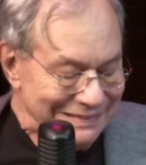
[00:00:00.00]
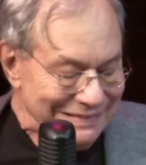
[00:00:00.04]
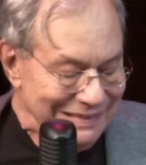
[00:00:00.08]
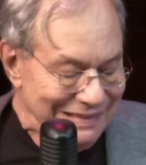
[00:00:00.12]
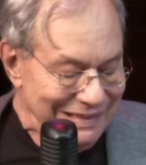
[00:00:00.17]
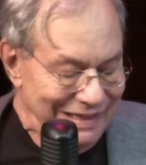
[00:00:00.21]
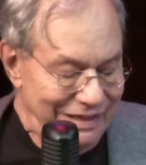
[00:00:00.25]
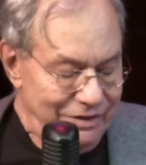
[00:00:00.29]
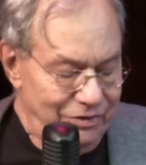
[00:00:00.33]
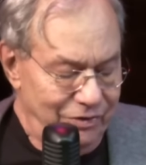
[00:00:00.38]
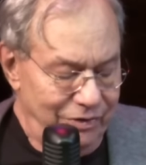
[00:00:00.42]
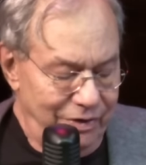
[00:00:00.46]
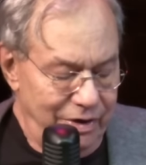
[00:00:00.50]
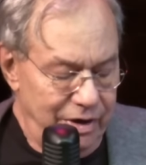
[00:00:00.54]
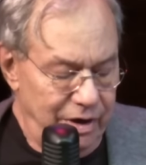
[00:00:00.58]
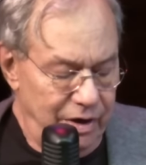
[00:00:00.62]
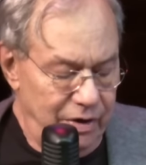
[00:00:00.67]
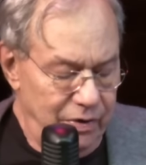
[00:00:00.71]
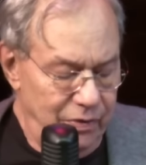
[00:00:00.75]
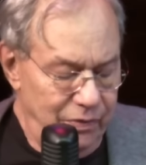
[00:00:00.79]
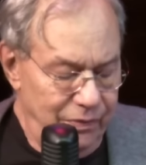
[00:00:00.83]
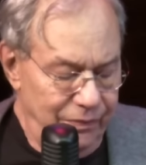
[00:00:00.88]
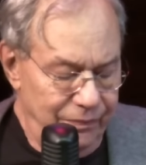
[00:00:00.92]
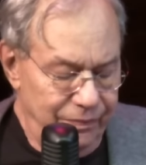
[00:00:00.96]
I don't
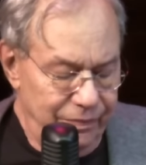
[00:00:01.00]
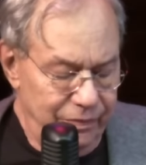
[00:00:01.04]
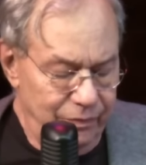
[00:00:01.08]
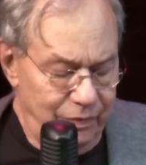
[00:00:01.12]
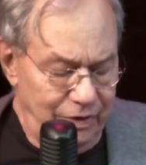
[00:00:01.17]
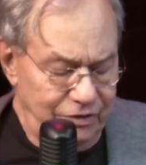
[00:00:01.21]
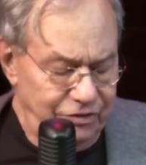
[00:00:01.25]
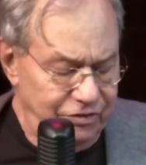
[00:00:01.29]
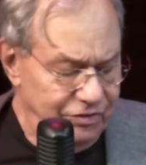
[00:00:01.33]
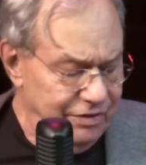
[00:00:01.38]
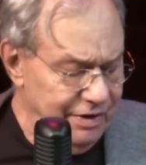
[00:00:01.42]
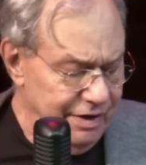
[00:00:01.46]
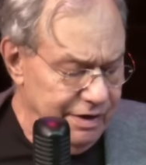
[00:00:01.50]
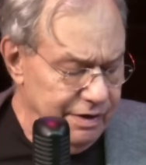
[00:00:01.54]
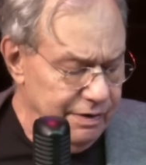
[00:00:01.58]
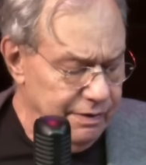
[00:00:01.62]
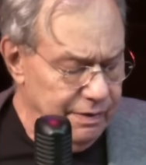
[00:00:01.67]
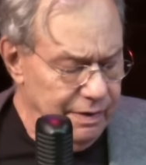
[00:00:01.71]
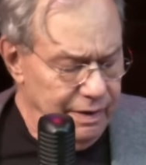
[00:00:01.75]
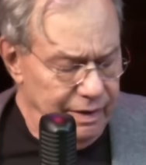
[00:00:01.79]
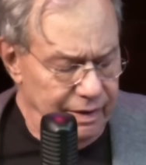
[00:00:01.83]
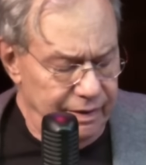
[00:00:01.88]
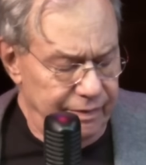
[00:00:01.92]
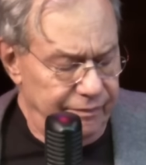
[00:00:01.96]
know. What's
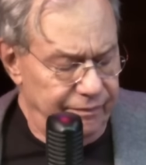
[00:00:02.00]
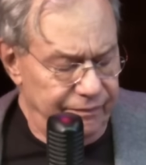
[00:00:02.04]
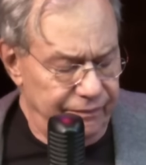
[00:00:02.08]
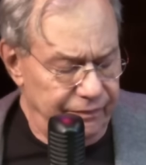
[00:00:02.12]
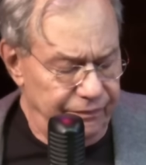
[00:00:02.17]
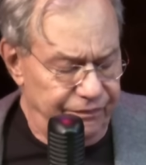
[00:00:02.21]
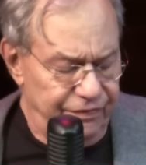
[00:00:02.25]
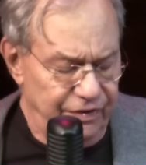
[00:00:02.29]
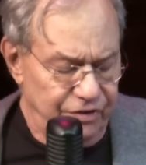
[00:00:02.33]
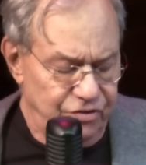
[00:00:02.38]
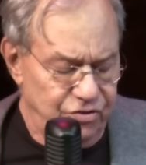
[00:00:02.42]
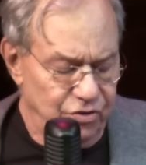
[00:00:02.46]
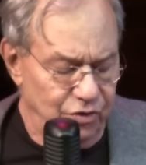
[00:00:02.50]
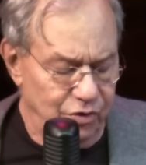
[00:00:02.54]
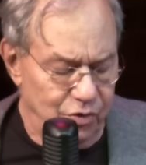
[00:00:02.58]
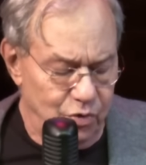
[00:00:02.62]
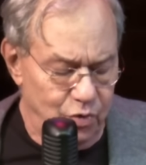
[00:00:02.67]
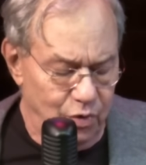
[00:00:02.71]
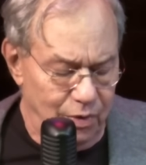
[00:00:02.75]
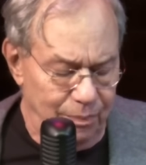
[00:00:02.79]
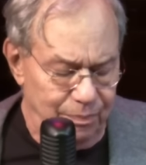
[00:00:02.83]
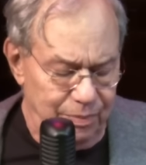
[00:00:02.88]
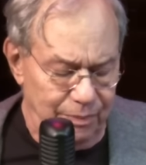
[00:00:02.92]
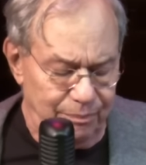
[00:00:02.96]
their official
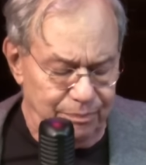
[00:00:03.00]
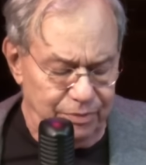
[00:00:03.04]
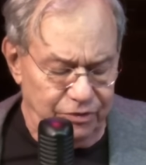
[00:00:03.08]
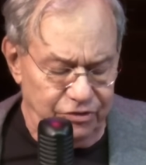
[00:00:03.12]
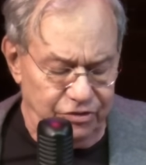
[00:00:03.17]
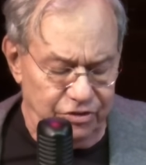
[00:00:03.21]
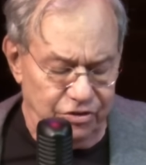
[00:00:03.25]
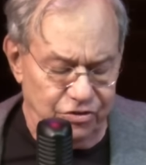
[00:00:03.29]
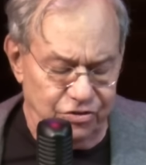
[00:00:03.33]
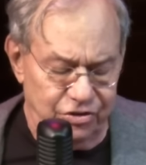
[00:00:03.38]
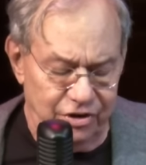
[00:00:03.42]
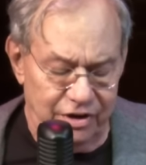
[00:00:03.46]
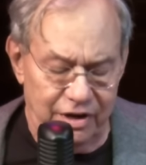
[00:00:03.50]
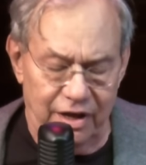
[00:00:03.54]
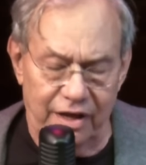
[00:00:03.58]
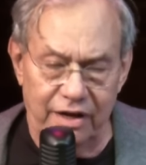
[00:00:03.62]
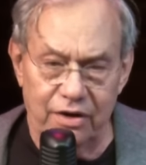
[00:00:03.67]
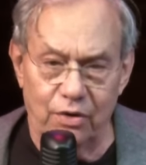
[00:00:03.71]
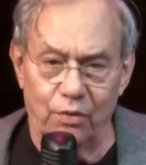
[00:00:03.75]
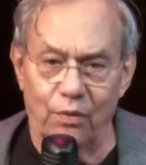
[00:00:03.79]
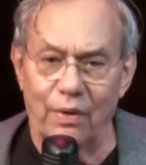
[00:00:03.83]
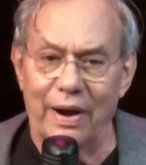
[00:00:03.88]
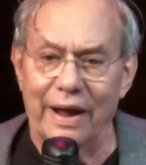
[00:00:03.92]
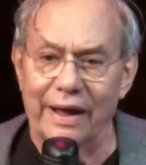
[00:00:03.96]
corporate position on
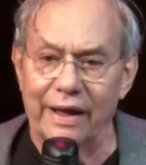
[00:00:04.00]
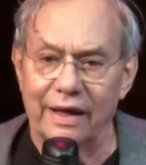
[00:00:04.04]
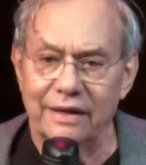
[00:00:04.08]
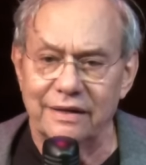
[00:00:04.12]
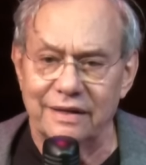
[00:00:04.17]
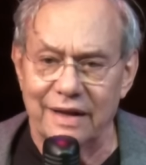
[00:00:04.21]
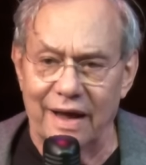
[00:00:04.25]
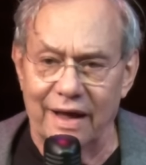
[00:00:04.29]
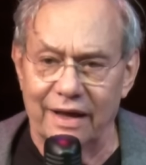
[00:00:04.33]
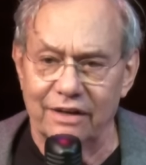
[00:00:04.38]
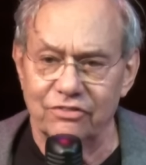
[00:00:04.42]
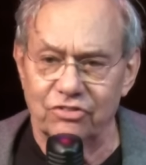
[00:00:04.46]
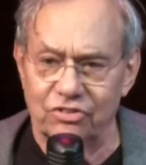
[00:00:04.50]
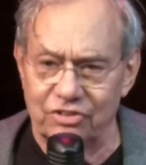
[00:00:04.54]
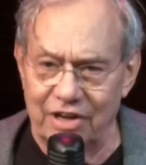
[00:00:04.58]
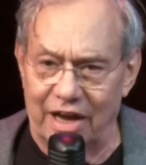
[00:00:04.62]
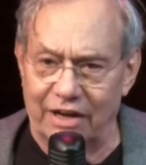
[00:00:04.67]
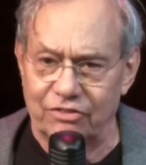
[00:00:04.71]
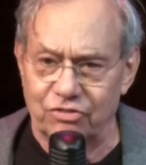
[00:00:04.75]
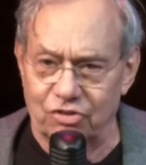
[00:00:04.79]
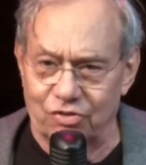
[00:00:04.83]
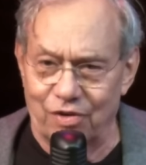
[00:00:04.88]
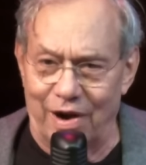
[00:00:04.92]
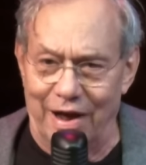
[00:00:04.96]
orangutan
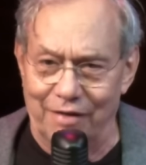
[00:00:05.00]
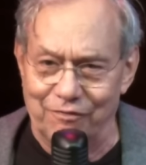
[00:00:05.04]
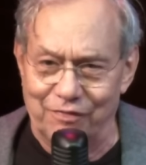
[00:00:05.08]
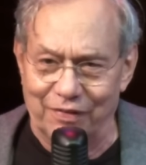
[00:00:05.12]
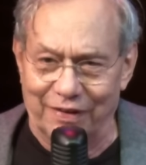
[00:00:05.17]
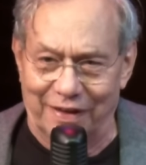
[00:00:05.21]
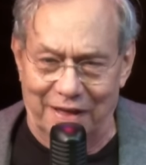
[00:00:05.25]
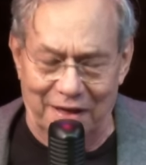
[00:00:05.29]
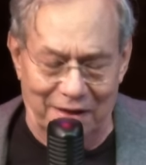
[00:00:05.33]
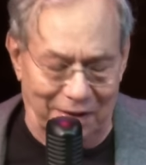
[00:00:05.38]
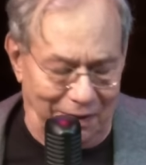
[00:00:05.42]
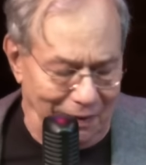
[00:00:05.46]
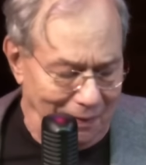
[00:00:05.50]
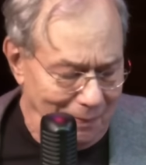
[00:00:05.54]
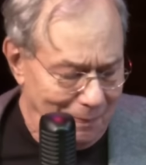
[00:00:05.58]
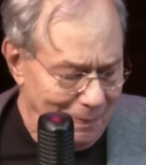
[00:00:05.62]
sex trafficking?